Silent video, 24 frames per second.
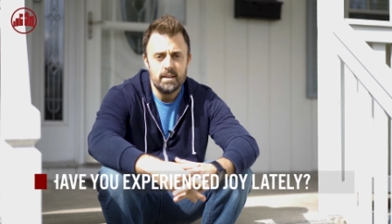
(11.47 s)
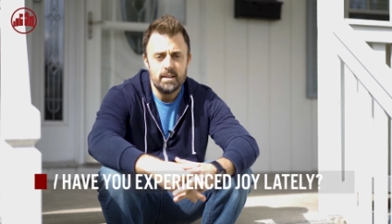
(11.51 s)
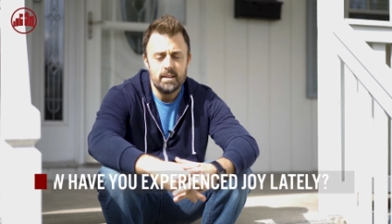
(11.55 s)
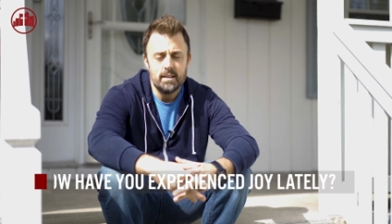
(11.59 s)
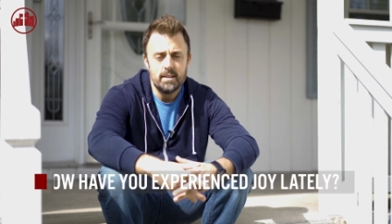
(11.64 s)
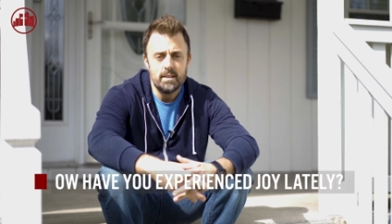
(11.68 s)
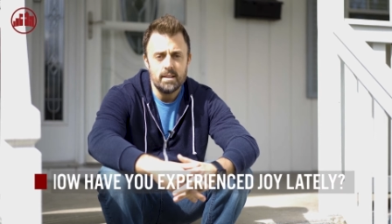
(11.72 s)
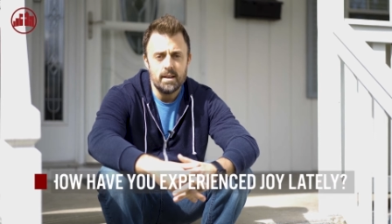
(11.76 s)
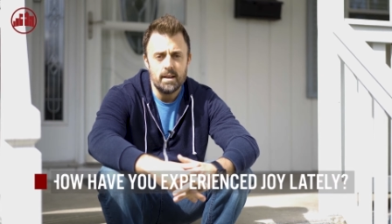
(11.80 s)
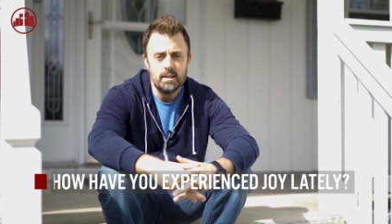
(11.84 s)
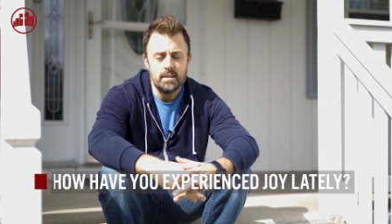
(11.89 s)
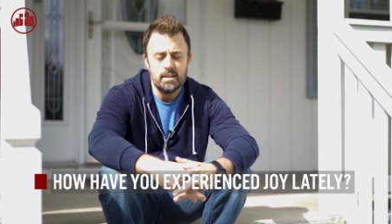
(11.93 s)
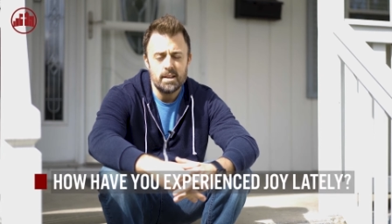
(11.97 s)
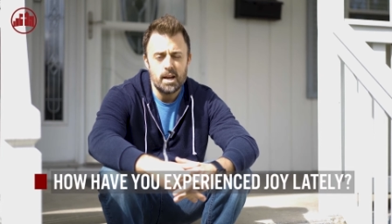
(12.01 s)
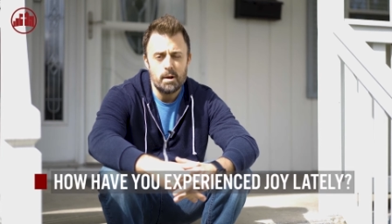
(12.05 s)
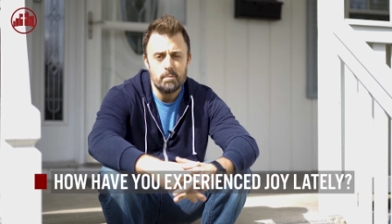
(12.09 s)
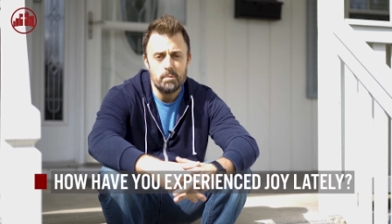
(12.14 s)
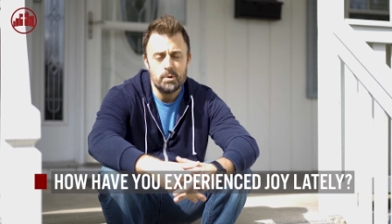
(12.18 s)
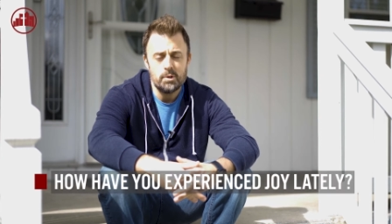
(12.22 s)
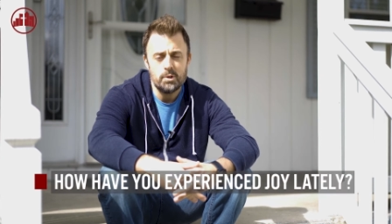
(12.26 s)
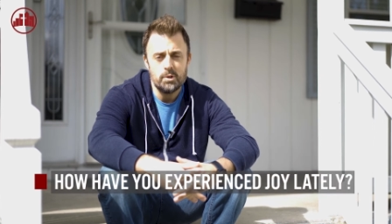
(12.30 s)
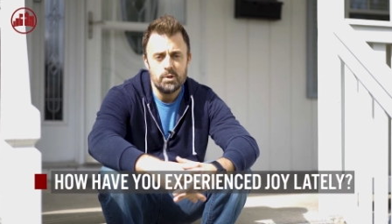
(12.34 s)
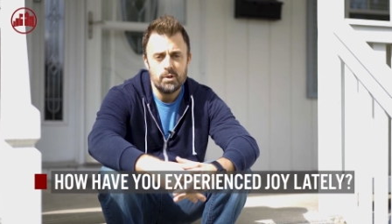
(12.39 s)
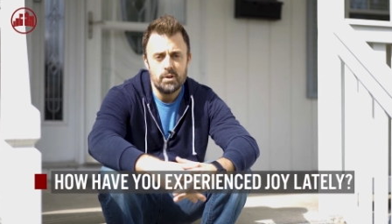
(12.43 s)
The, uh, the
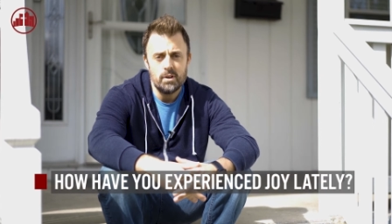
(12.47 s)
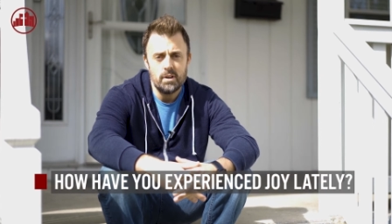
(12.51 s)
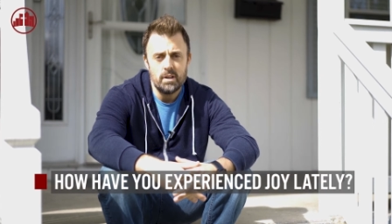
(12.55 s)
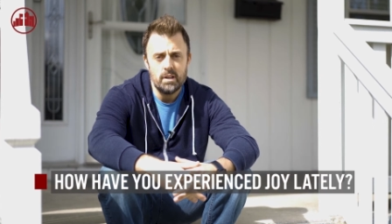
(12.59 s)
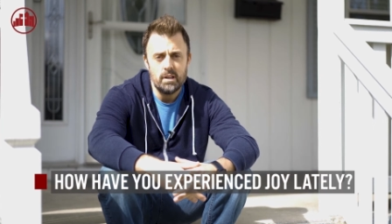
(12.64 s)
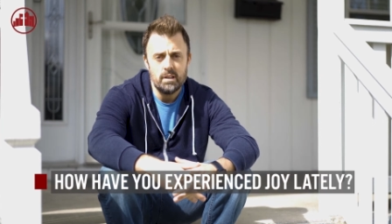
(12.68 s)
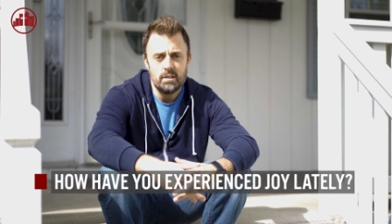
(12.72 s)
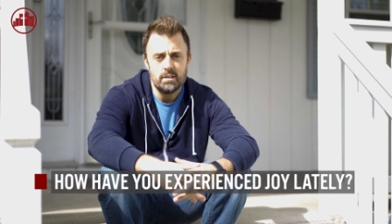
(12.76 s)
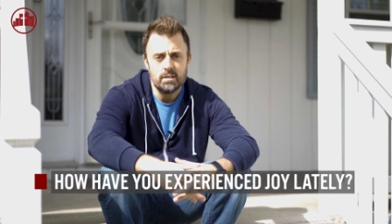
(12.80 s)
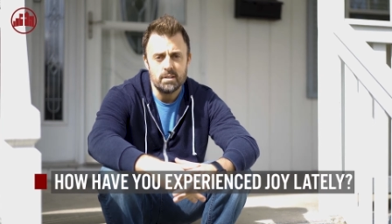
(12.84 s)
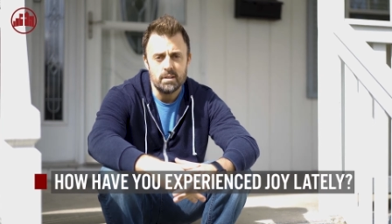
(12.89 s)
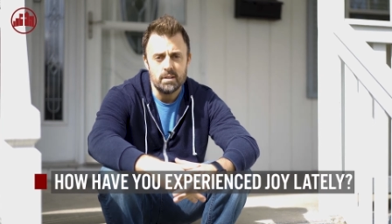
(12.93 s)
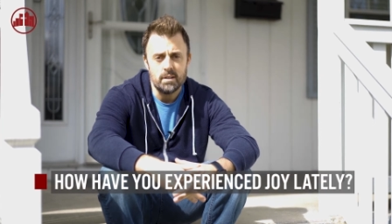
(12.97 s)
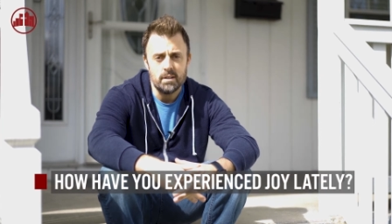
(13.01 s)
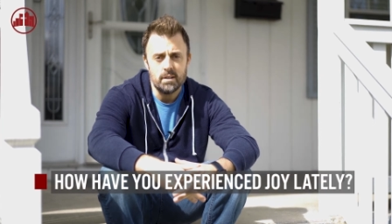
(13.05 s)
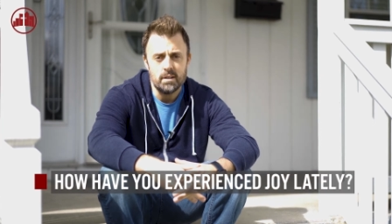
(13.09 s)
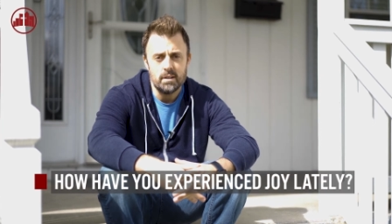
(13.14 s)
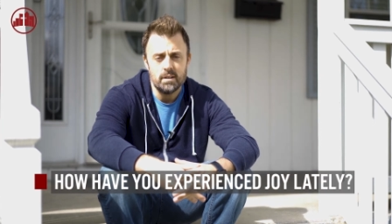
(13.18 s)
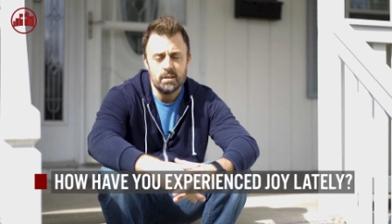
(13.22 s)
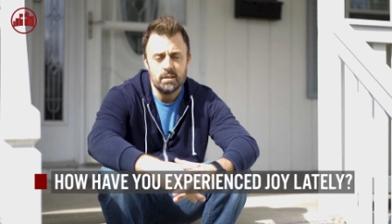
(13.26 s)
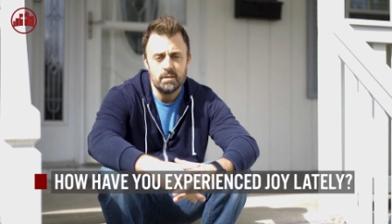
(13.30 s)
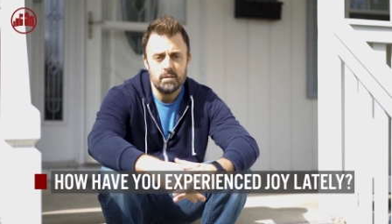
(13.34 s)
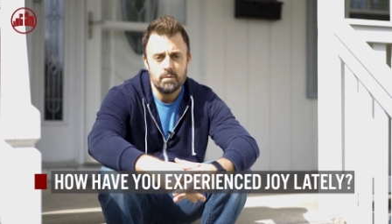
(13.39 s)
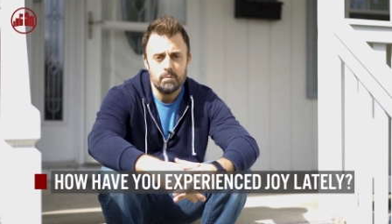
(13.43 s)
opportunity
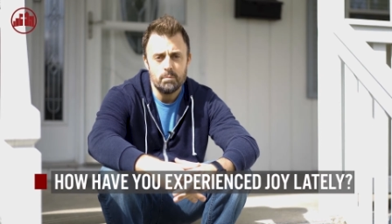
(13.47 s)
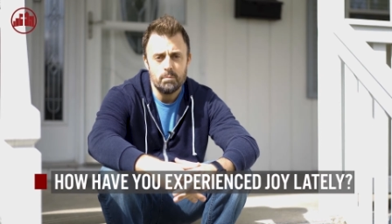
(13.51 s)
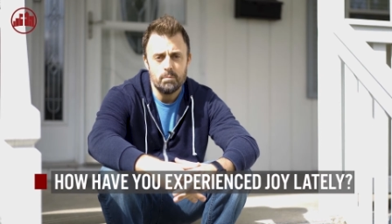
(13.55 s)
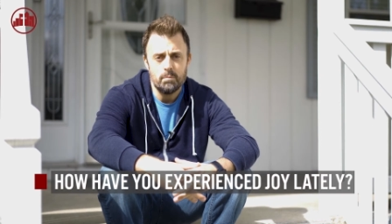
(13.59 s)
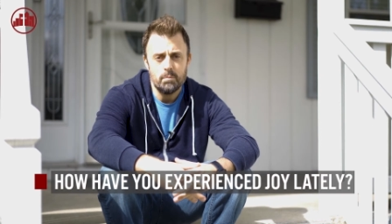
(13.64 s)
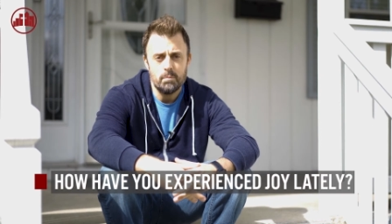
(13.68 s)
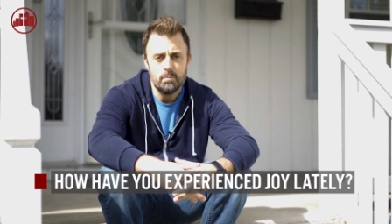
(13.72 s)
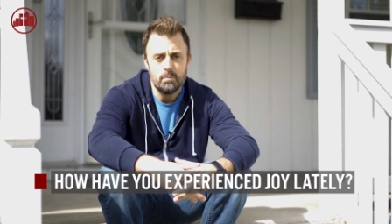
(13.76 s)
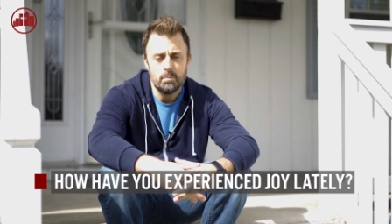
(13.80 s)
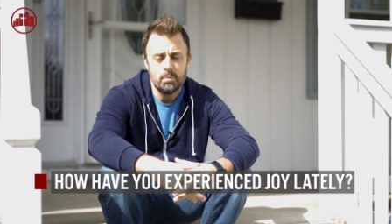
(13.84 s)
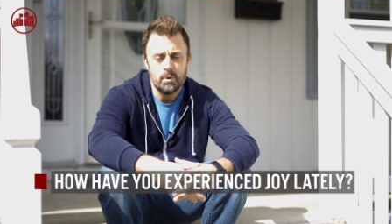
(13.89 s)
to